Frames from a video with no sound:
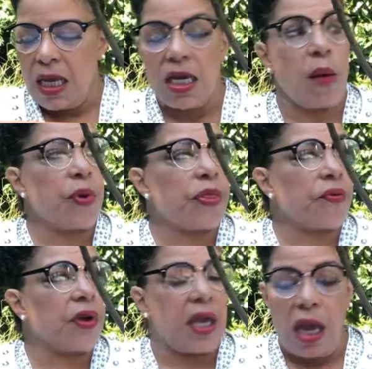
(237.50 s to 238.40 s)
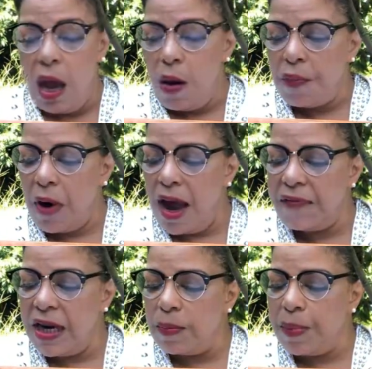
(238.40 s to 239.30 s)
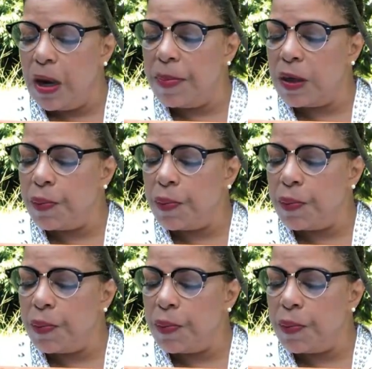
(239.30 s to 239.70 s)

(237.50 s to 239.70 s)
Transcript: Number 3, private and public